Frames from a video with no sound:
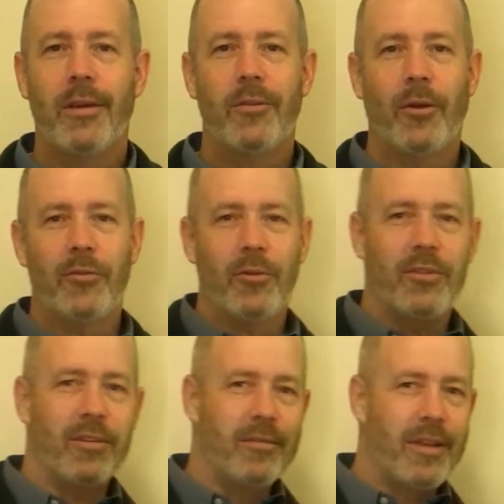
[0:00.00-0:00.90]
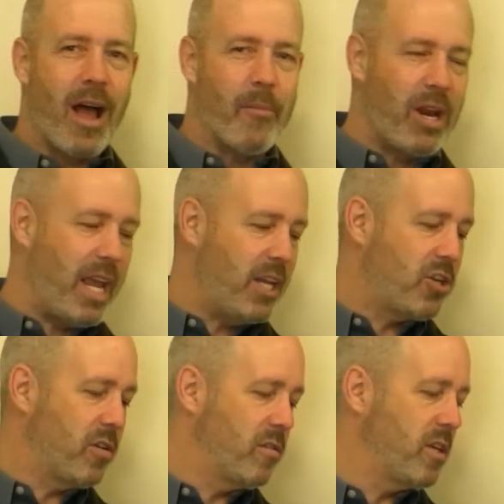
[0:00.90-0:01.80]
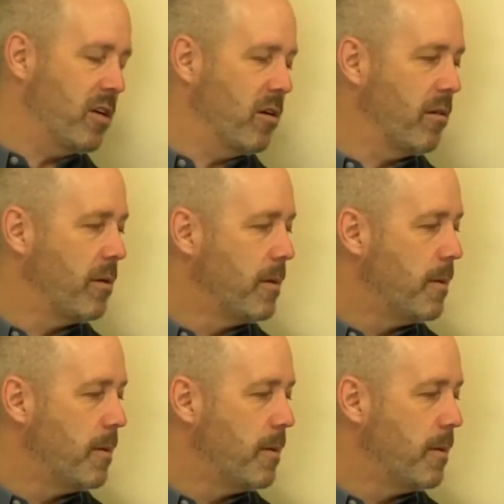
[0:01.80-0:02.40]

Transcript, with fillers: There's all sorts of combinations here.